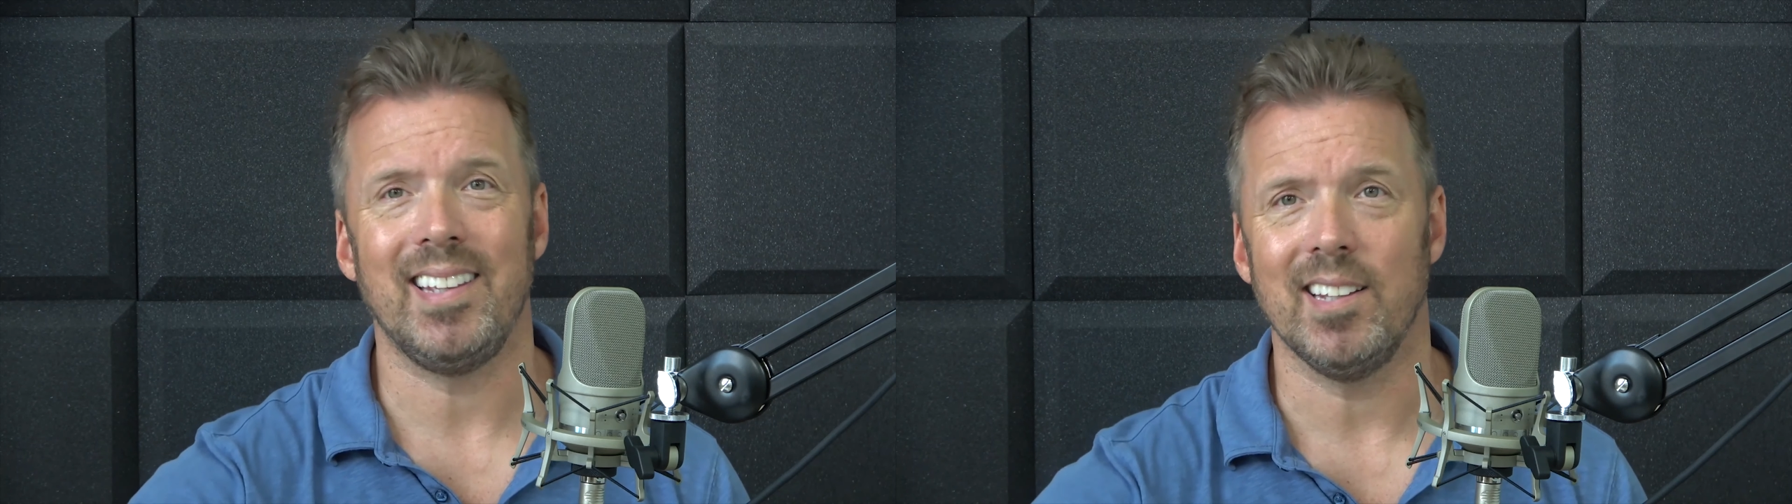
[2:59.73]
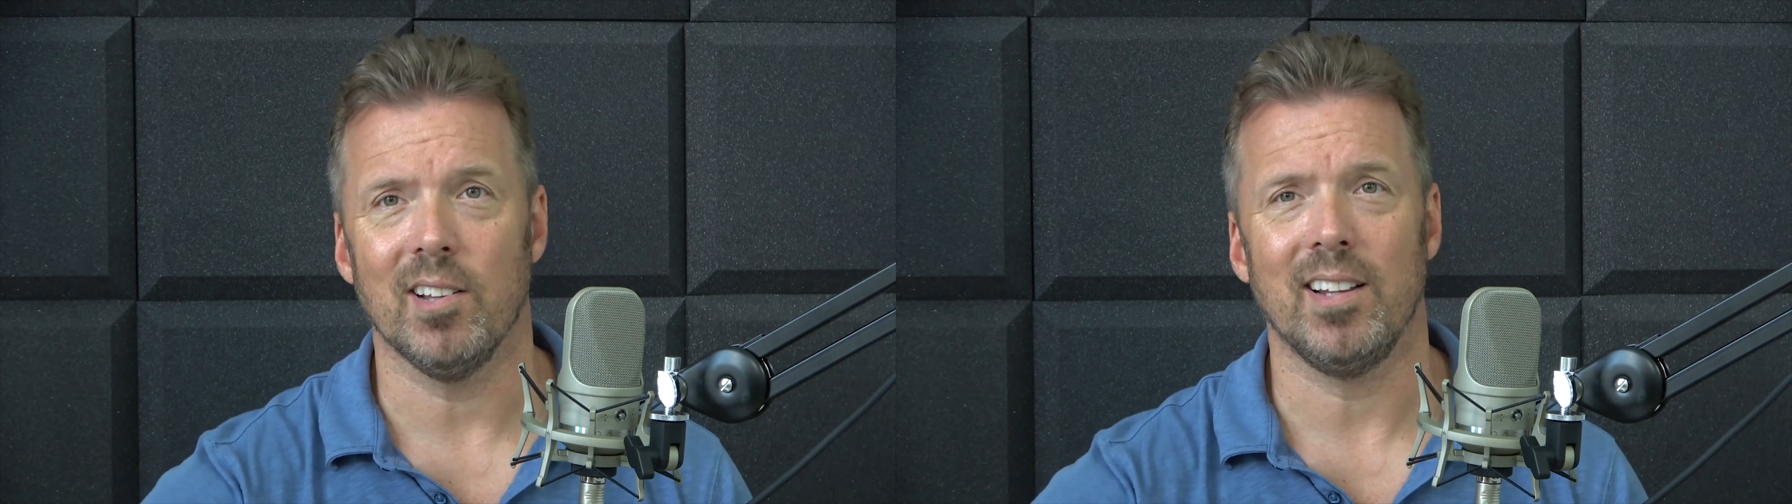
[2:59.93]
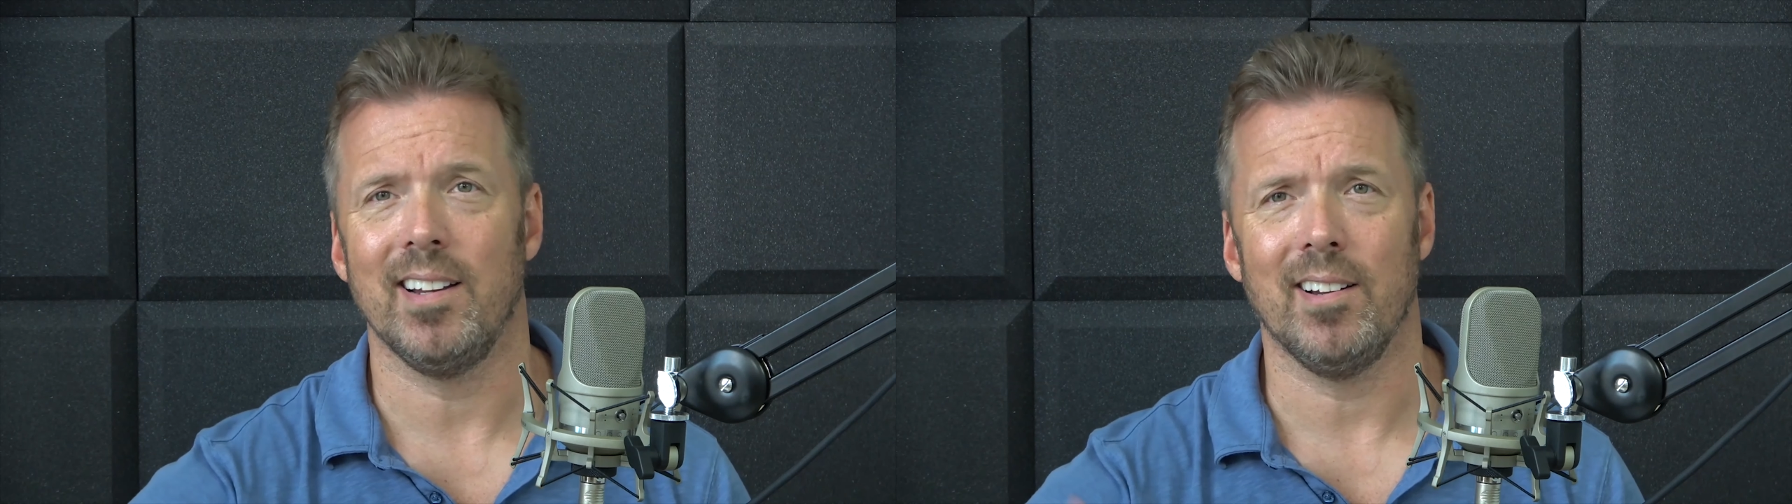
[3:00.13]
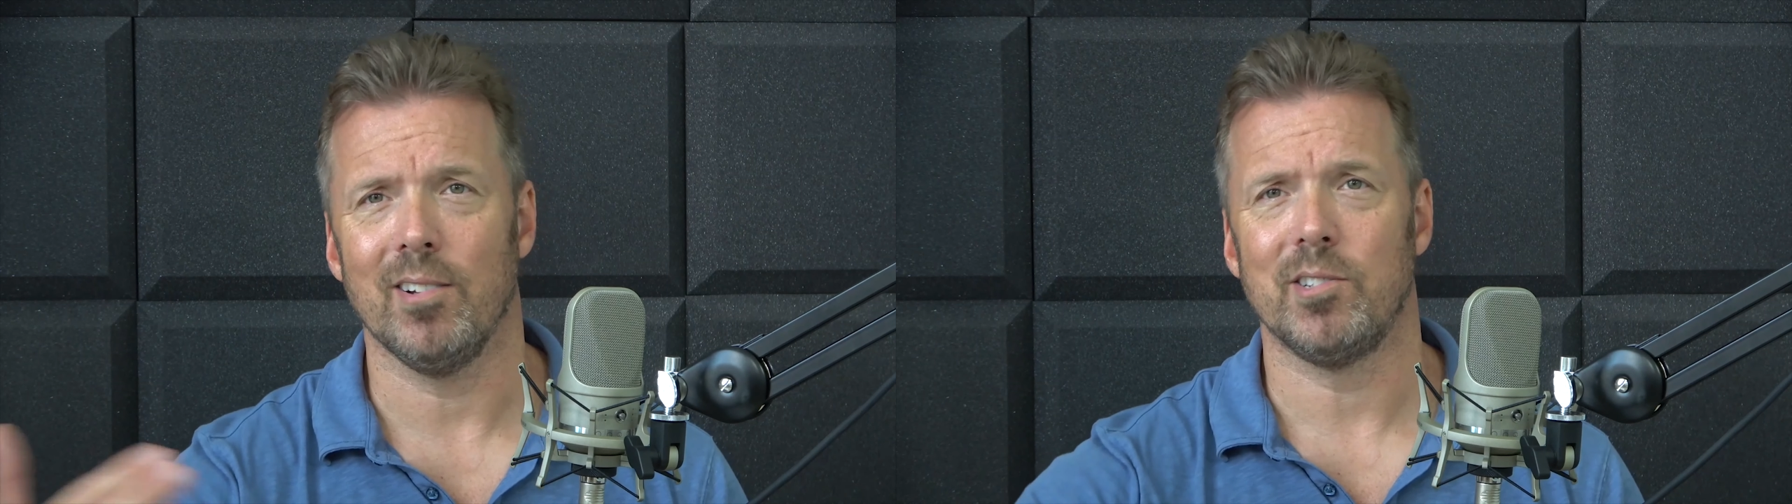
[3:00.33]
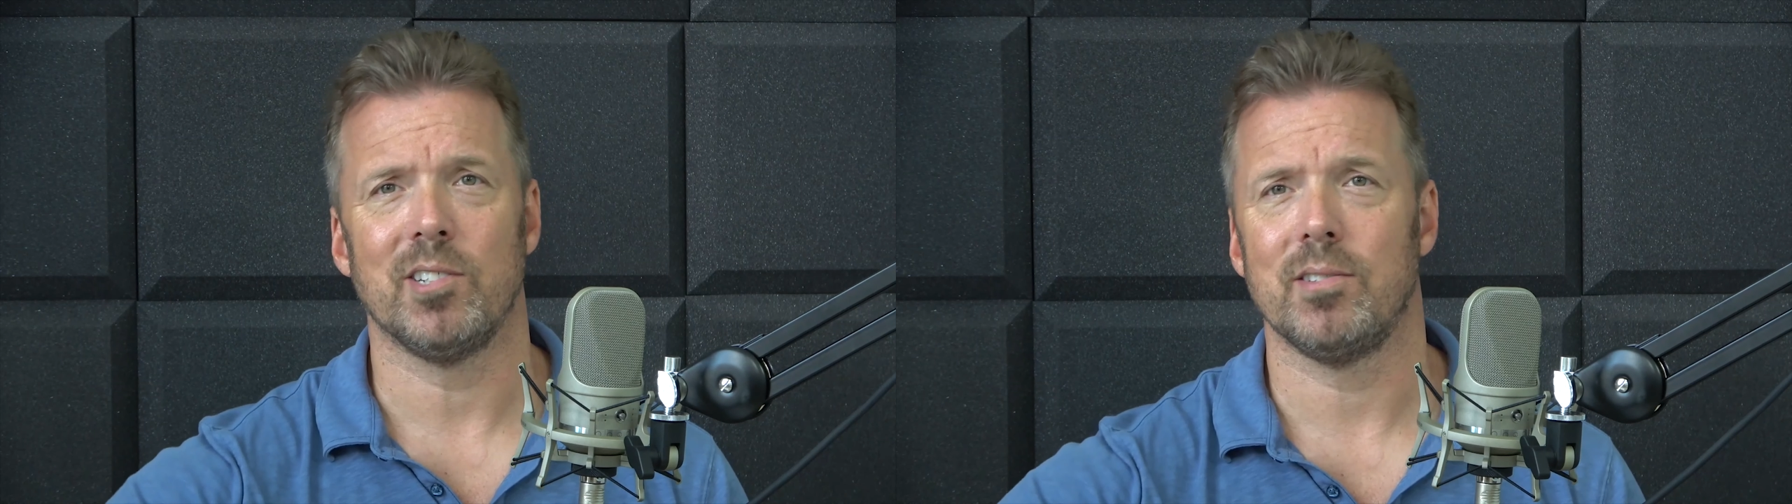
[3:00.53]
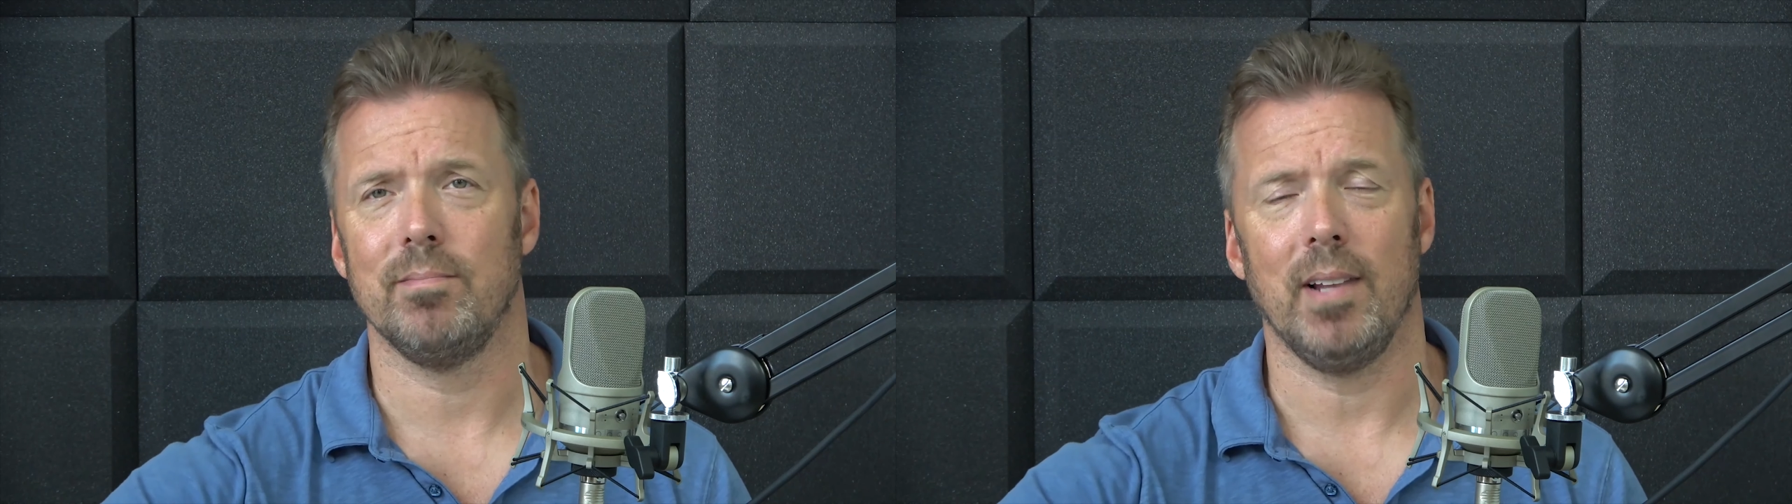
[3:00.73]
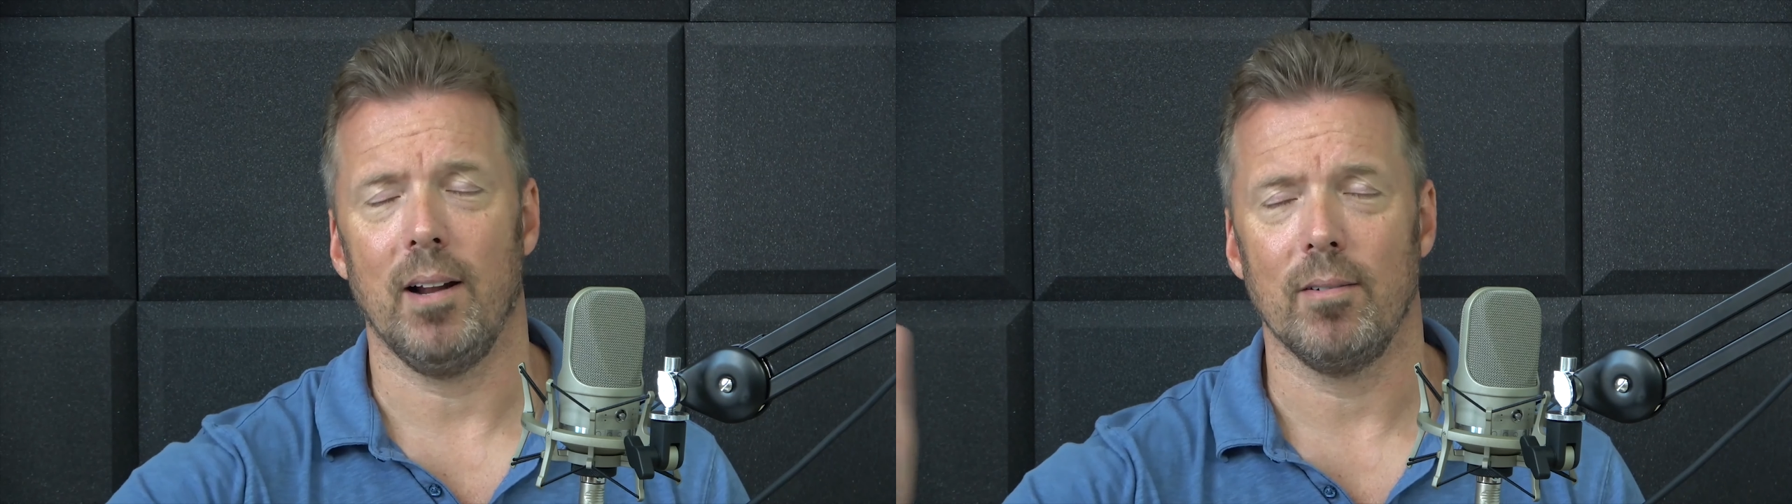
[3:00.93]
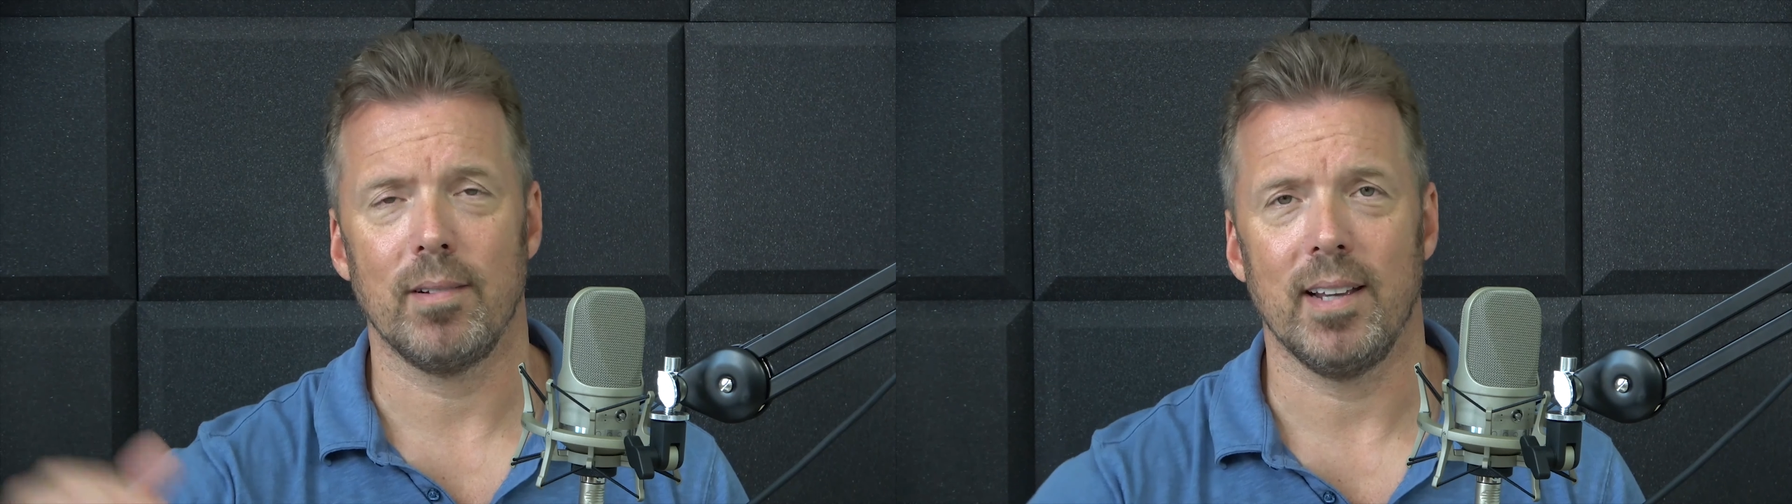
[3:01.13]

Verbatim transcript: heal it and it'll just, you know,